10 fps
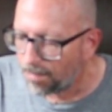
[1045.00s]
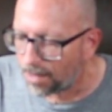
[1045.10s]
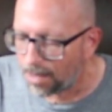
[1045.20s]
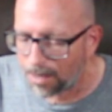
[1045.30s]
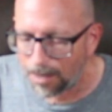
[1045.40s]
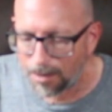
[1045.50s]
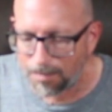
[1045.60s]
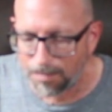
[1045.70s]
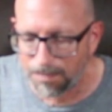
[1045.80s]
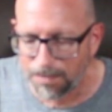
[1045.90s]

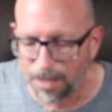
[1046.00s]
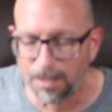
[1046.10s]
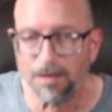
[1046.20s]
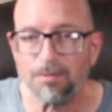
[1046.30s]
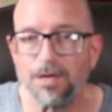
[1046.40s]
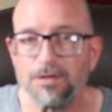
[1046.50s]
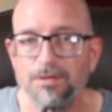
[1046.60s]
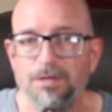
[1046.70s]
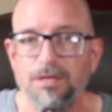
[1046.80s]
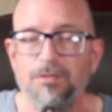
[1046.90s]
And then when I
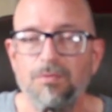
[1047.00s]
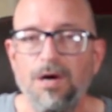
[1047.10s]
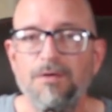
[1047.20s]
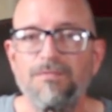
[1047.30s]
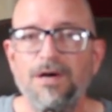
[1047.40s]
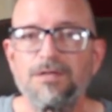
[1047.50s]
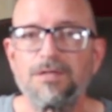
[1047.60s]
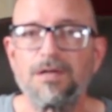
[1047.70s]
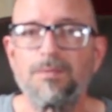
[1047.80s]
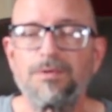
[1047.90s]
got the Wi-Fi
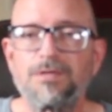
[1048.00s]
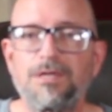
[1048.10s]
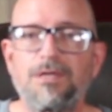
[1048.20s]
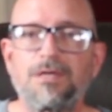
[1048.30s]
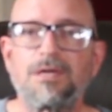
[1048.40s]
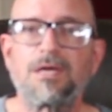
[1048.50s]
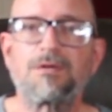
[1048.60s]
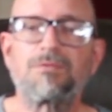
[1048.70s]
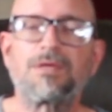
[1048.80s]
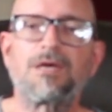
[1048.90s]
set up, it said to
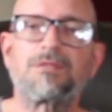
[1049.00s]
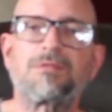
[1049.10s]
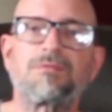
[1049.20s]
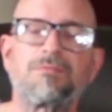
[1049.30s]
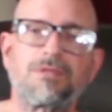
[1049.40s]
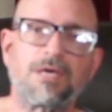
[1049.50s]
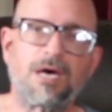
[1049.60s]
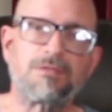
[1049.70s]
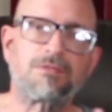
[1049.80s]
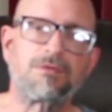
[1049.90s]
connect without
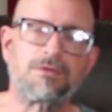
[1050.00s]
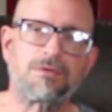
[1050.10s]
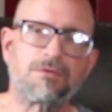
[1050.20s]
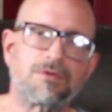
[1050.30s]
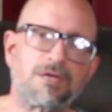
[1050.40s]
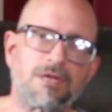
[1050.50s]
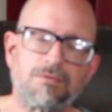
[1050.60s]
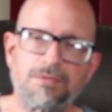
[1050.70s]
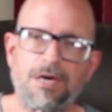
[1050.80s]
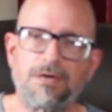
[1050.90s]

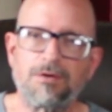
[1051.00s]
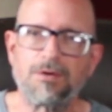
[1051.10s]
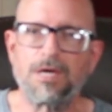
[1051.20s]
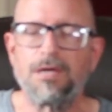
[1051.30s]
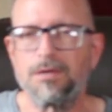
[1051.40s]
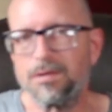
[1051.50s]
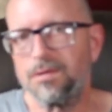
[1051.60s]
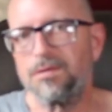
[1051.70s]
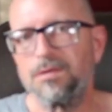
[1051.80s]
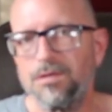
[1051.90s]
internet, and
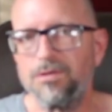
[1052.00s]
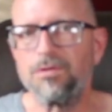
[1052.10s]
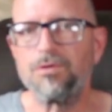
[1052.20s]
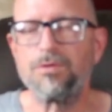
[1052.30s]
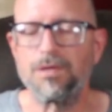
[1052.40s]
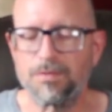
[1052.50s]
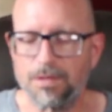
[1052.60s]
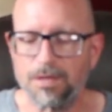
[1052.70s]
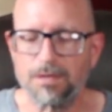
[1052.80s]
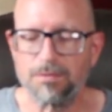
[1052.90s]
you have to
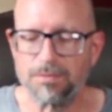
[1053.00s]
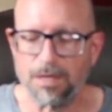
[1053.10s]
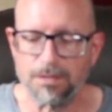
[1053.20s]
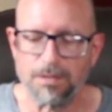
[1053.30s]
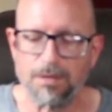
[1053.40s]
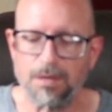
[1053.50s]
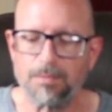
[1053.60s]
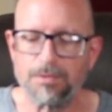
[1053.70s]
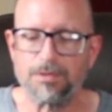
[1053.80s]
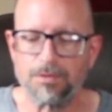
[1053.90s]
connect it without the
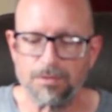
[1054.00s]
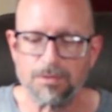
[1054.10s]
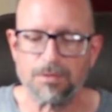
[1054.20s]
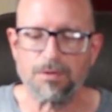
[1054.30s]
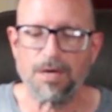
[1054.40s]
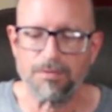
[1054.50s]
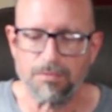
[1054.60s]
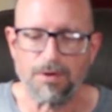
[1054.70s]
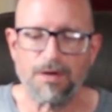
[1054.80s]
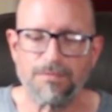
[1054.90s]
internet, but you do still have the
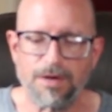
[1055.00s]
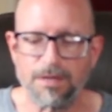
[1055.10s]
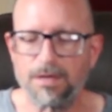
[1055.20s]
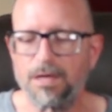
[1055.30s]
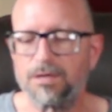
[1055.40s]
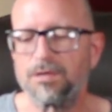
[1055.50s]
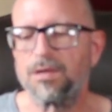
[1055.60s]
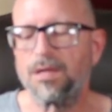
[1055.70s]
Wi-Fi connection.